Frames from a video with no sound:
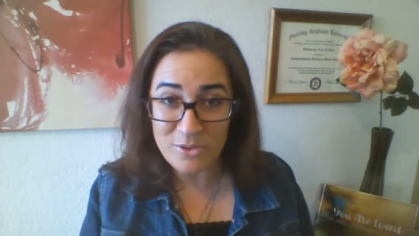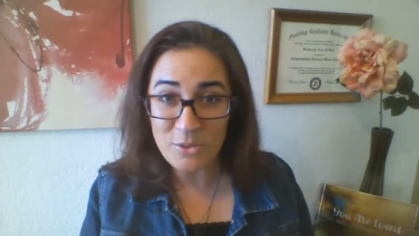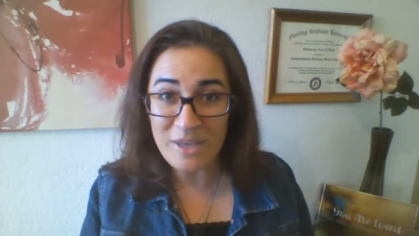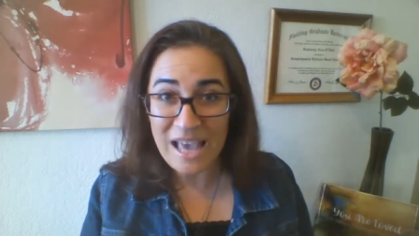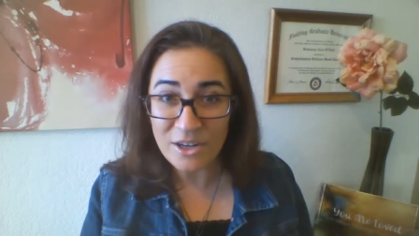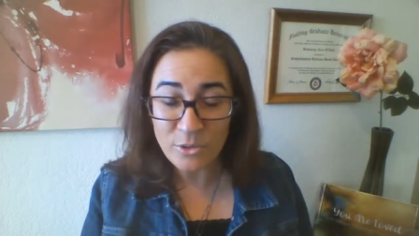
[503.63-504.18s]
So
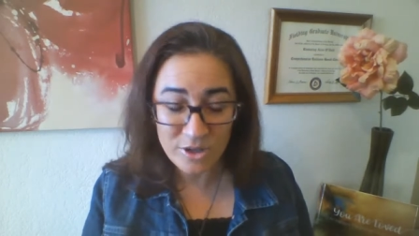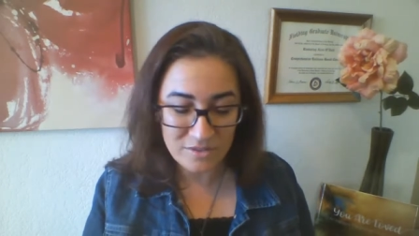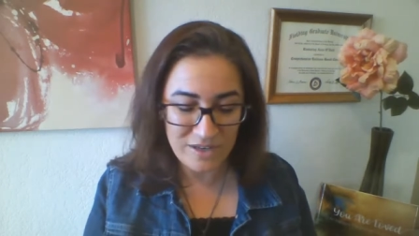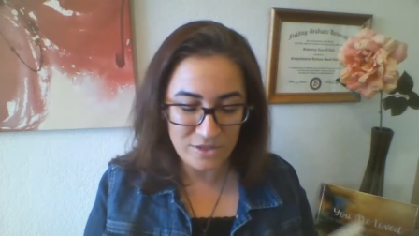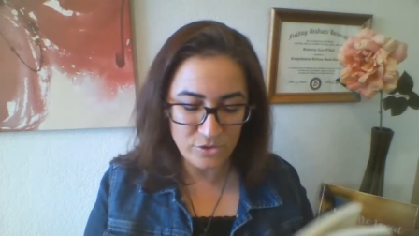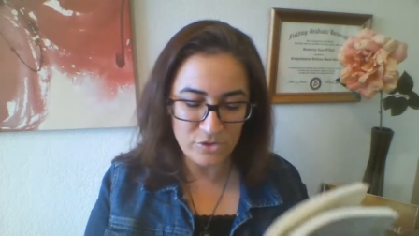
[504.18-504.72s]
categories
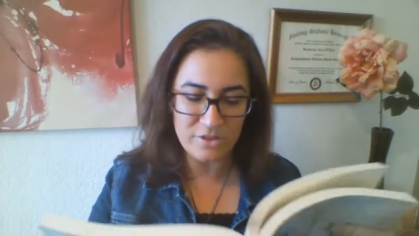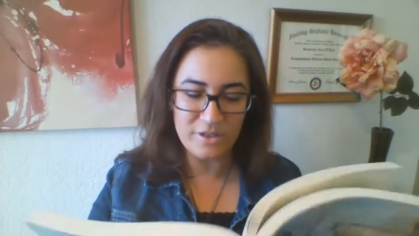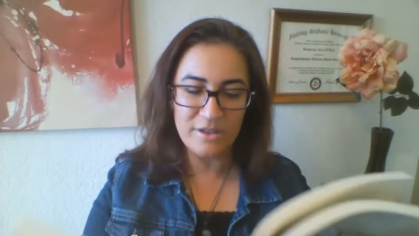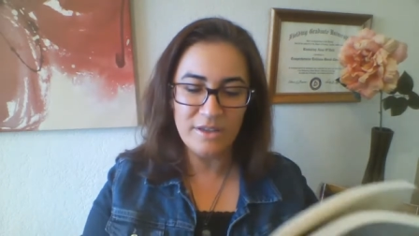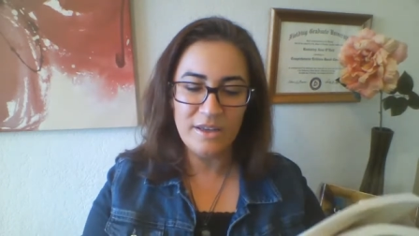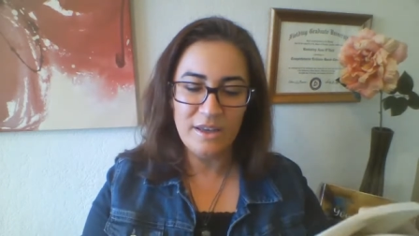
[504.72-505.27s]
of angels.
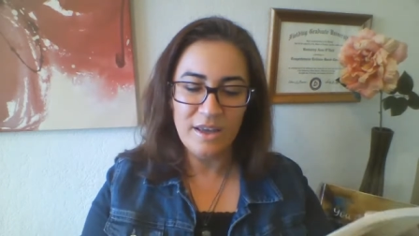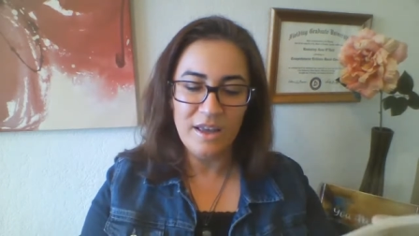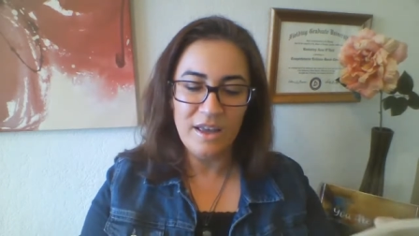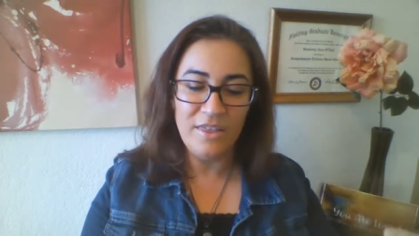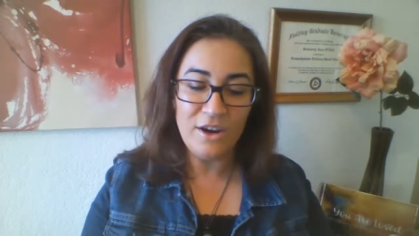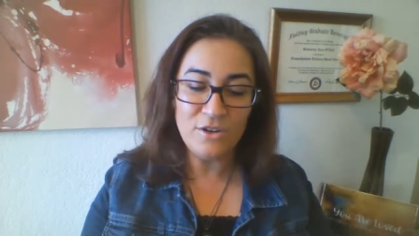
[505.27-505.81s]

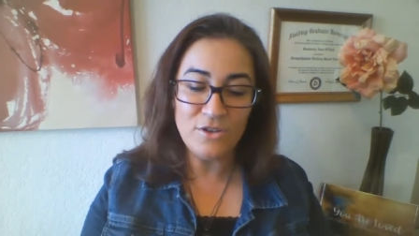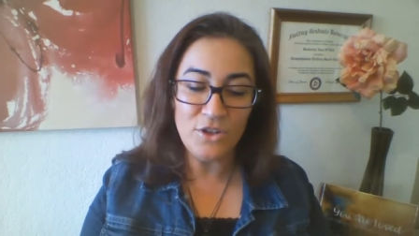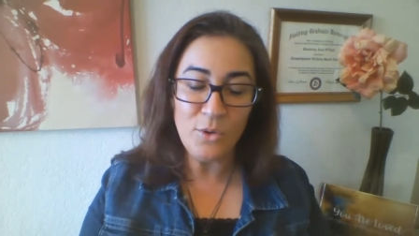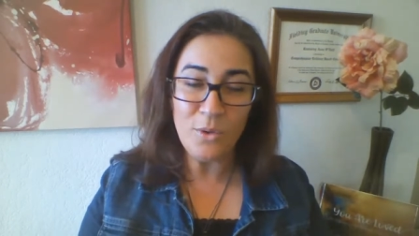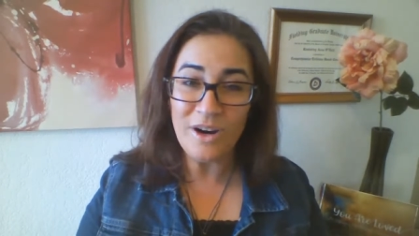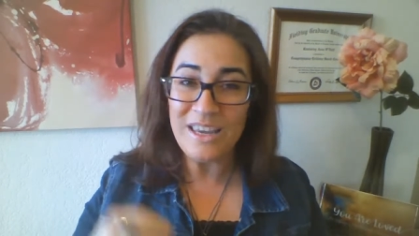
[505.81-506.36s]
There's
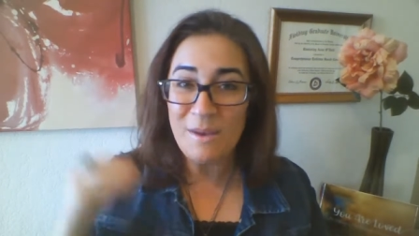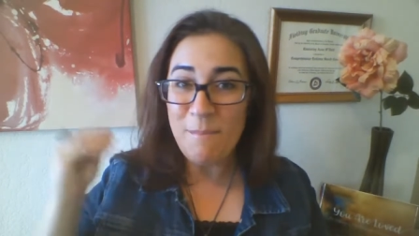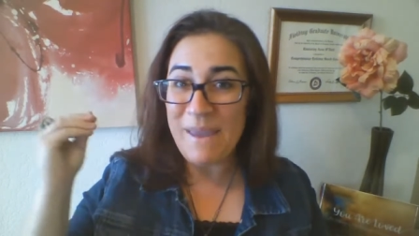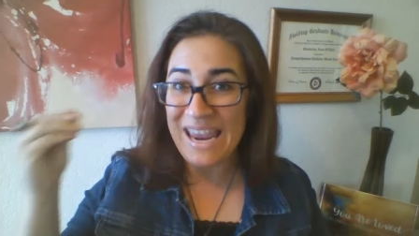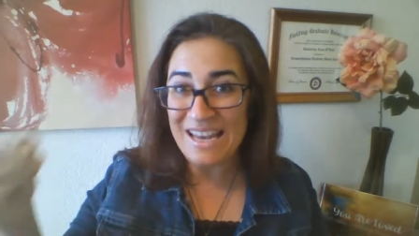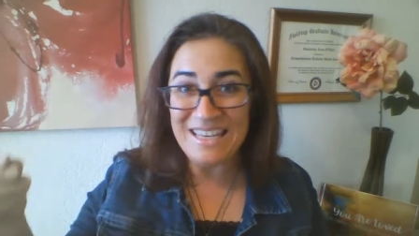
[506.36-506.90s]
your
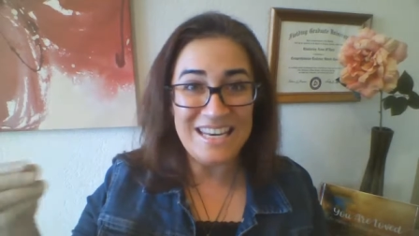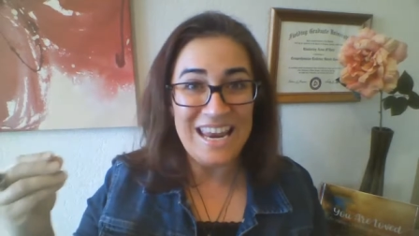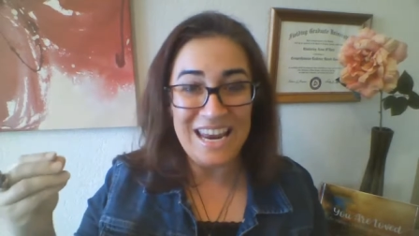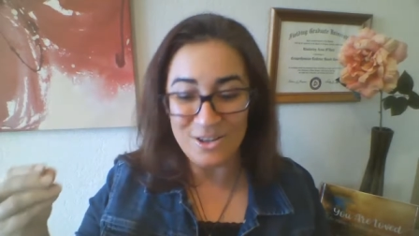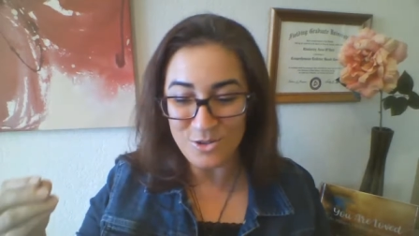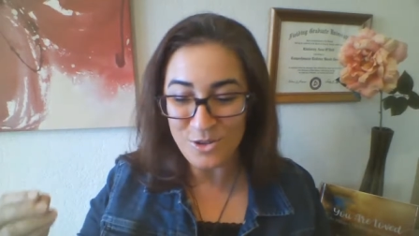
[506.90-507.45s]
companion
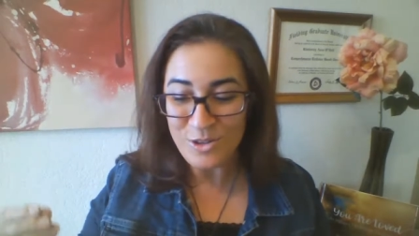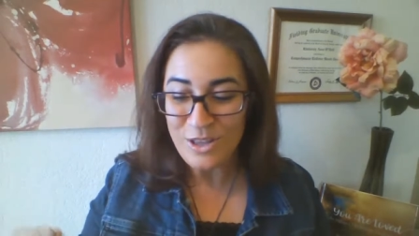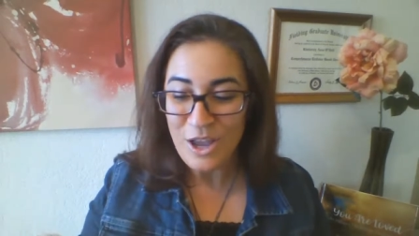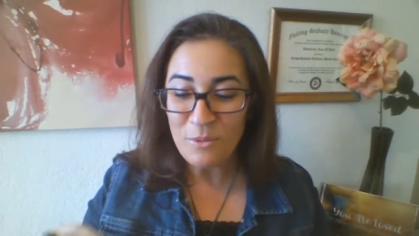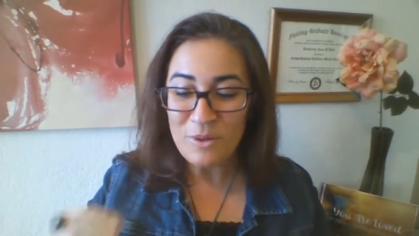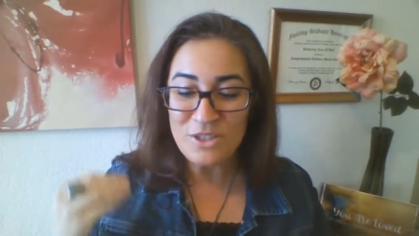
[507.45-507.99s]
angel,
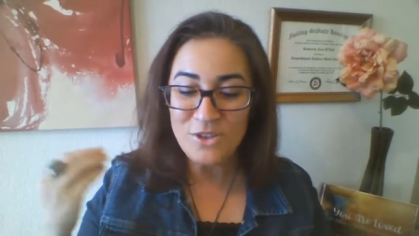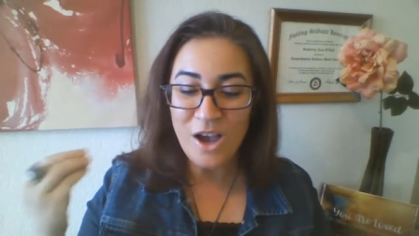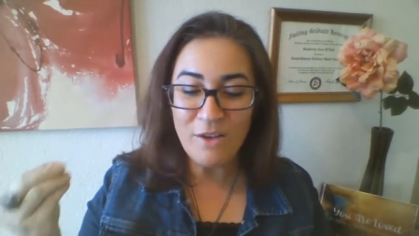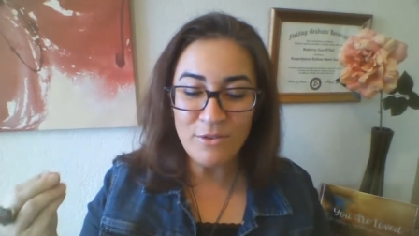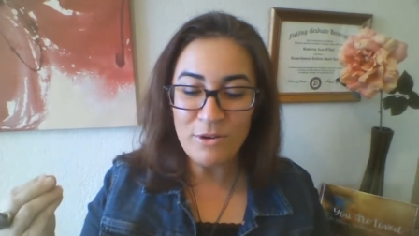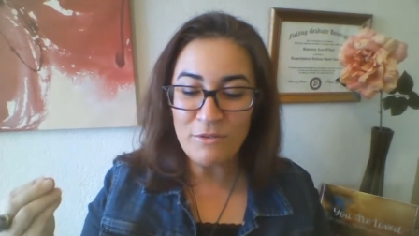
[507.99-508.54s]
which is
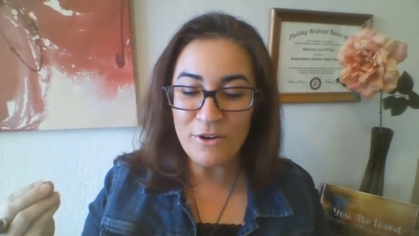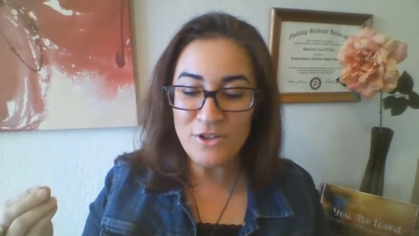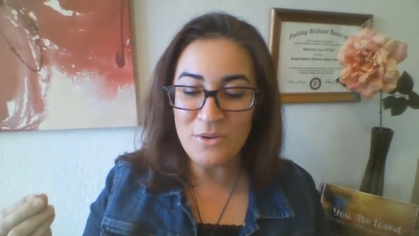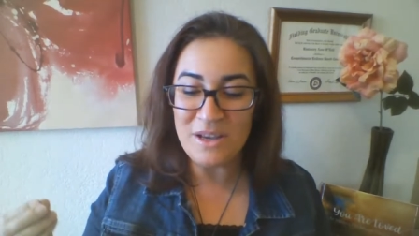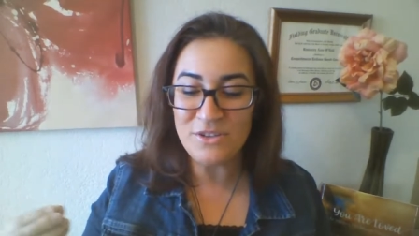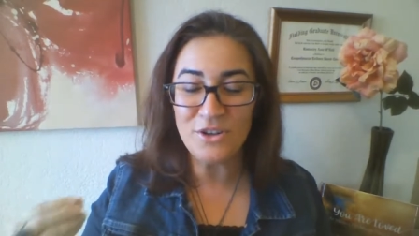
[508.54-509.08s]
often referred
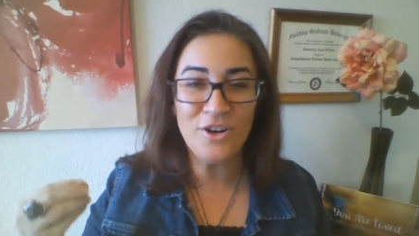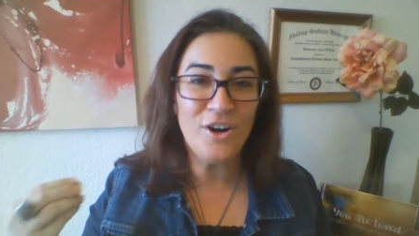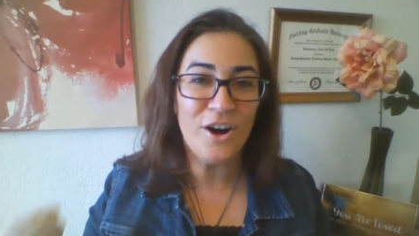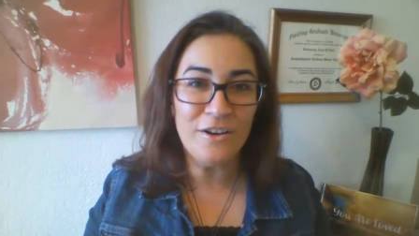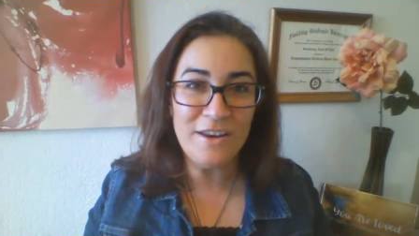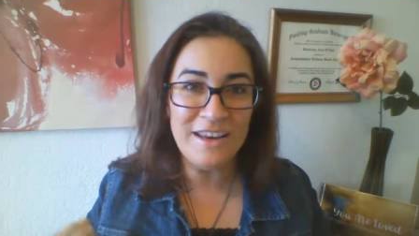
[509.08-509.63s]
to as your
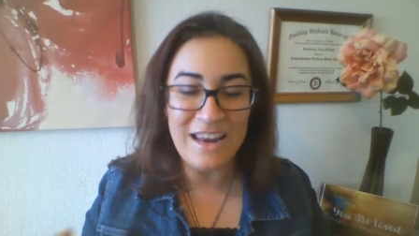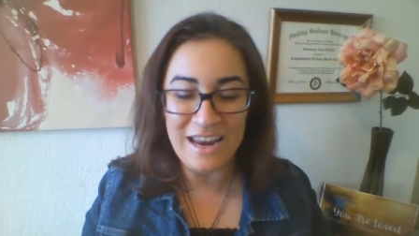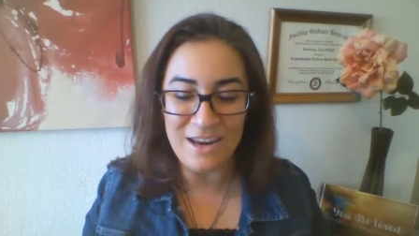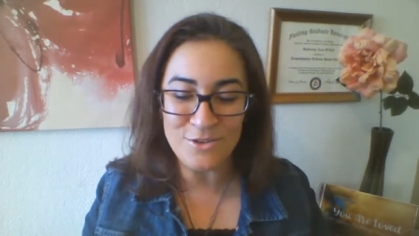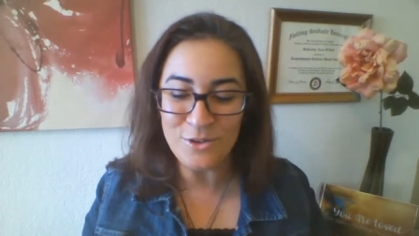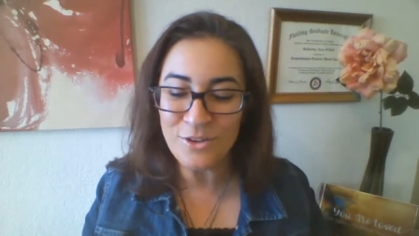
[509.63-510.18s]
guardian
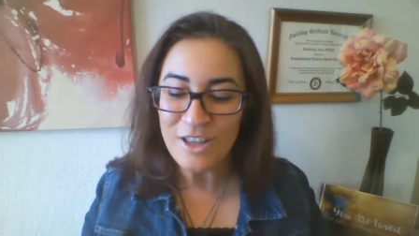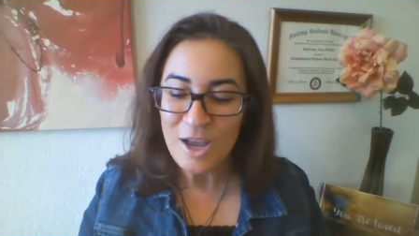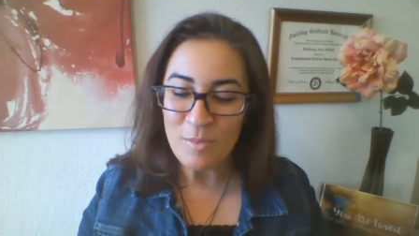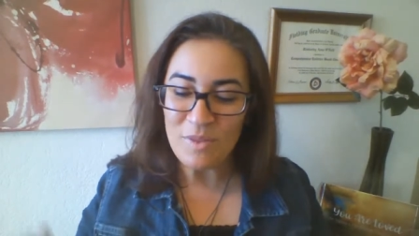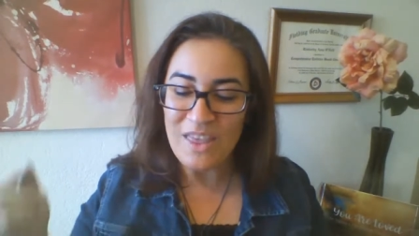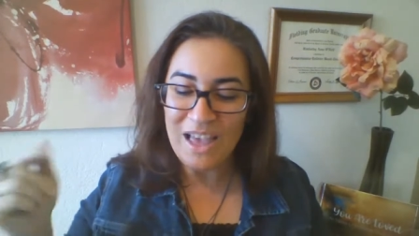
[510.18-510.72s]
angel,
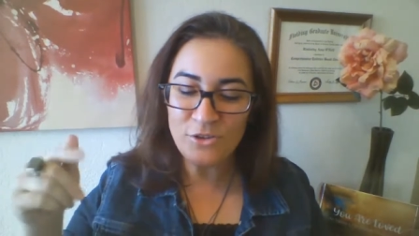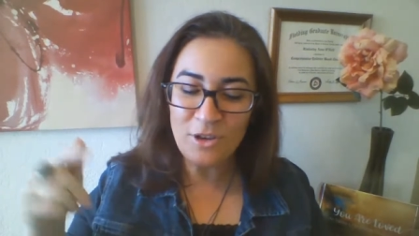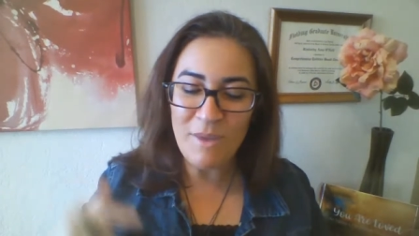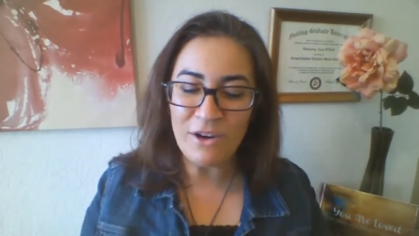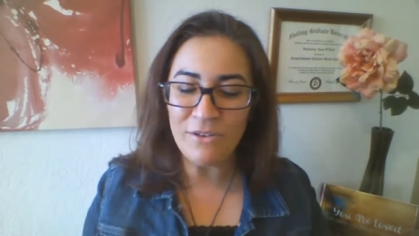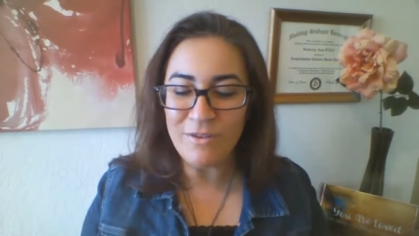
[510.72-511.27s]
but they actually
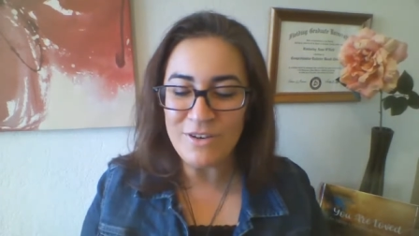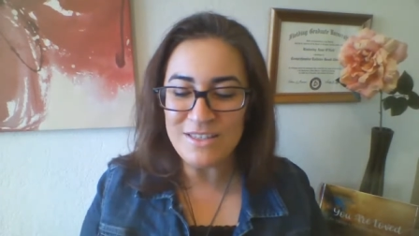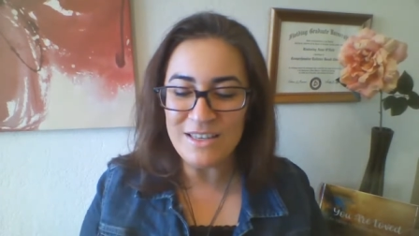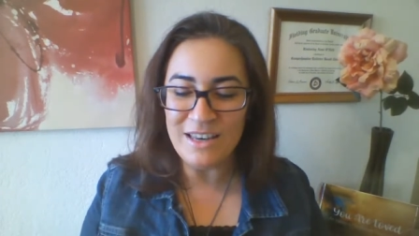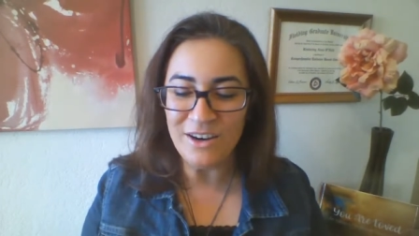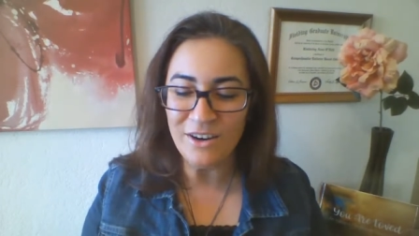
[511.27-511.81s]
make a reference
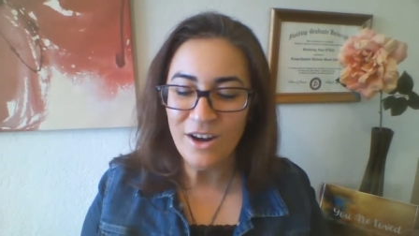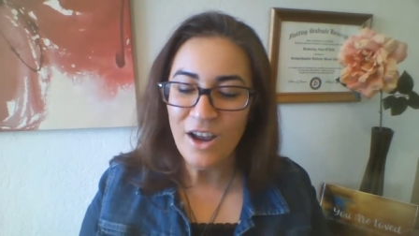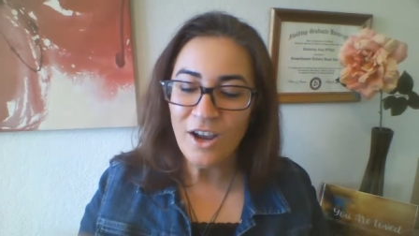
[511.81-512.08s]
in here.